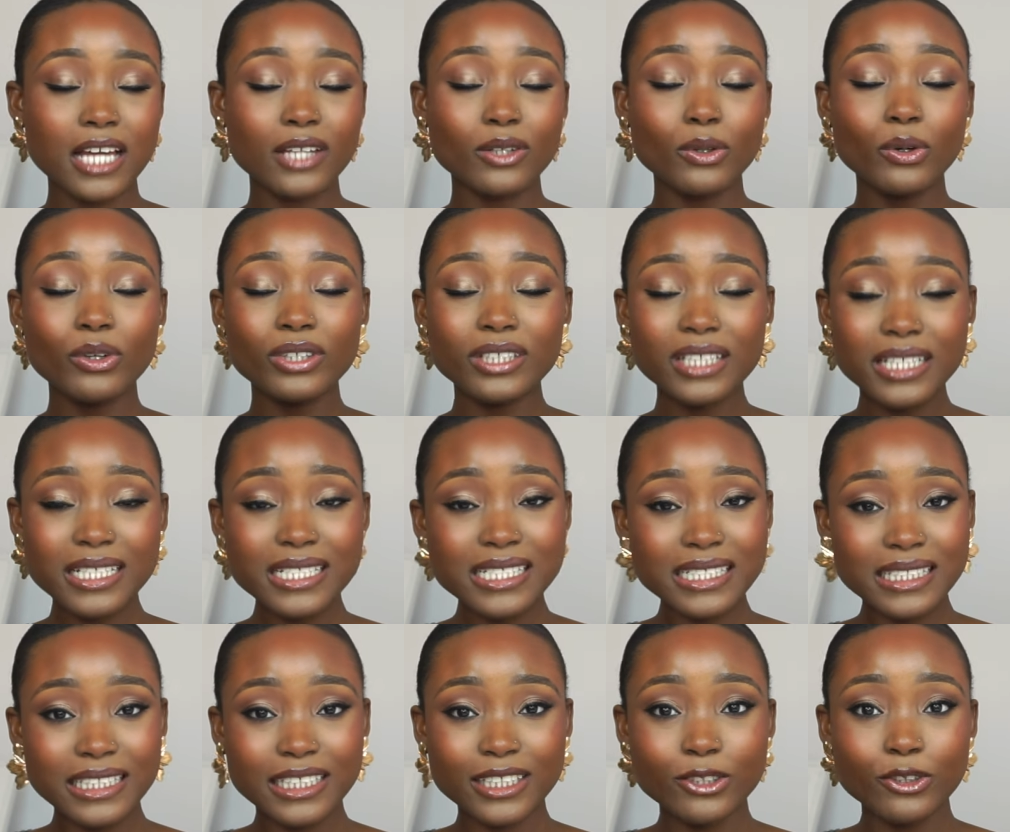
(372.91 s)
And
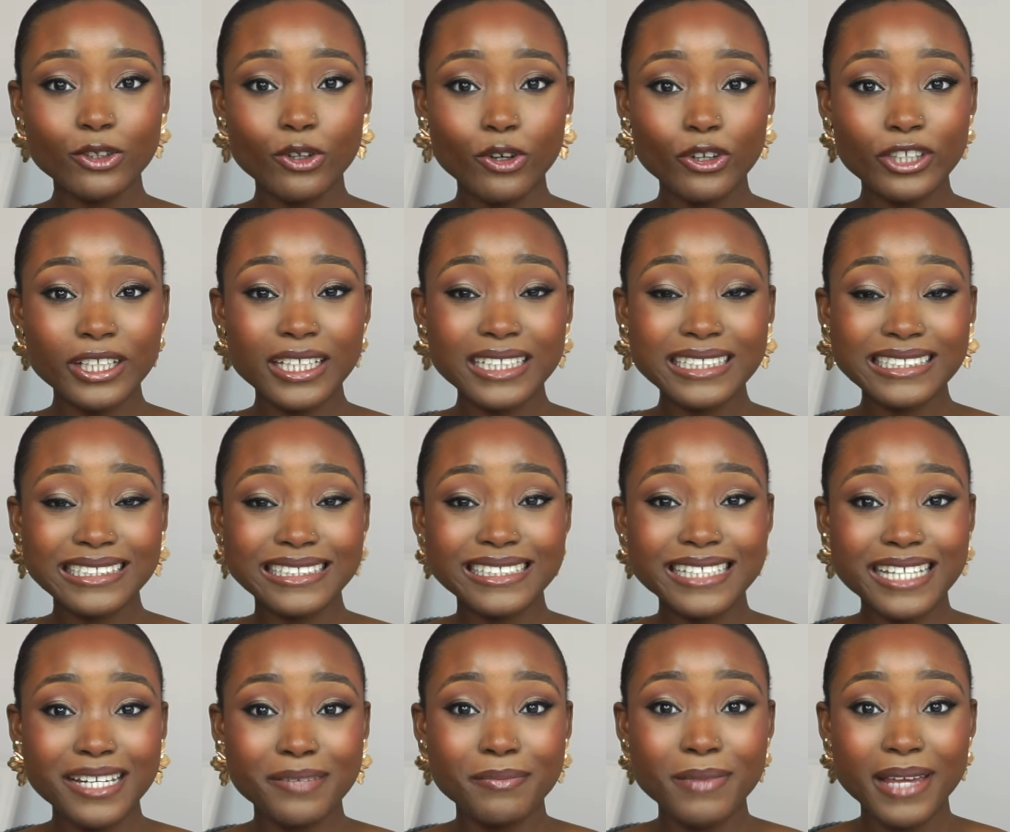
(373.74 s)
honestly, God
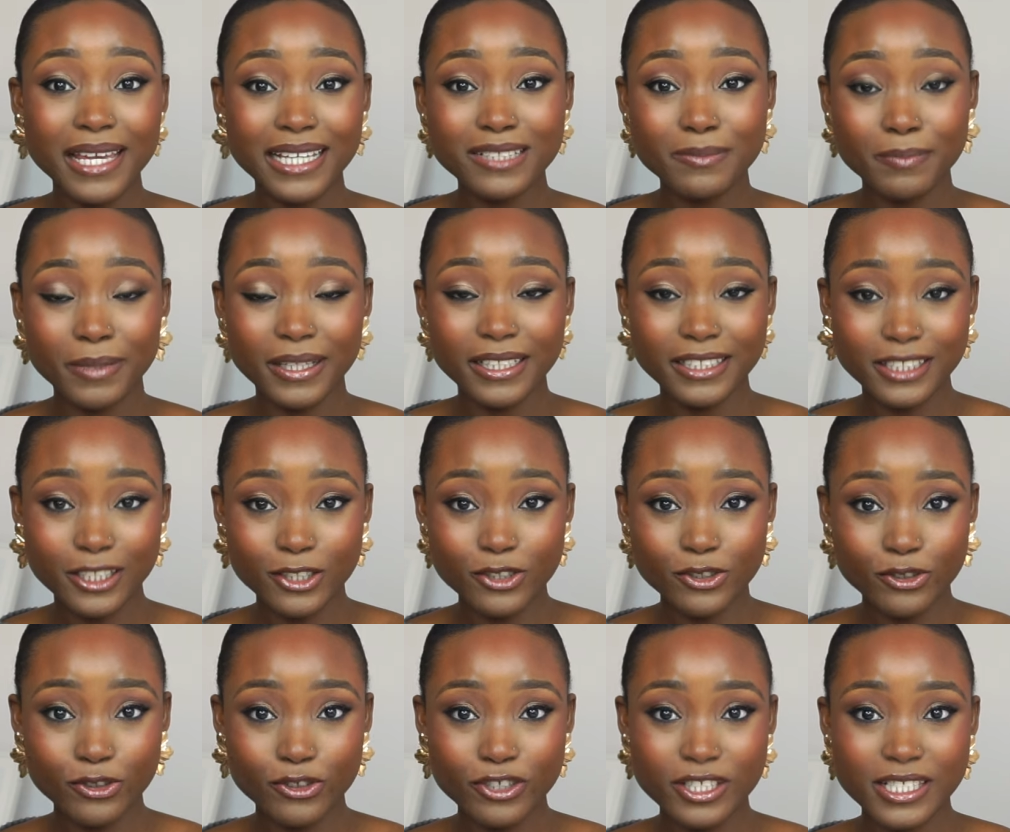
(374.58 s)
exceeded my
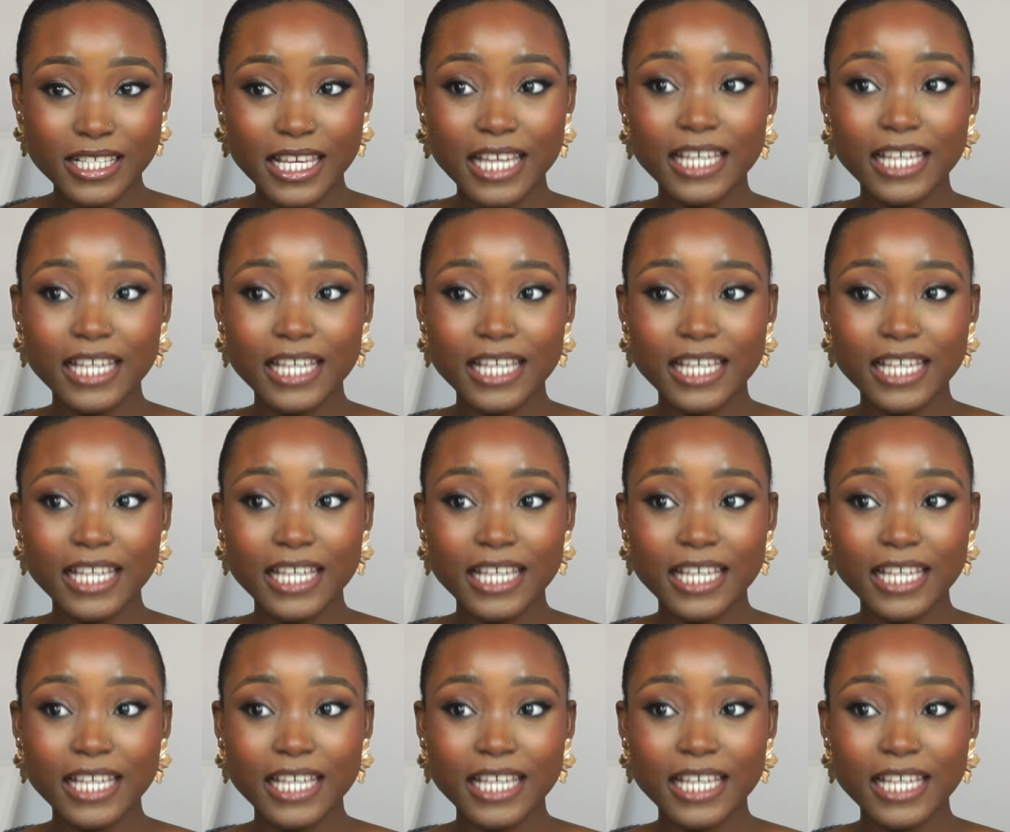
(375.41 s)
expectations.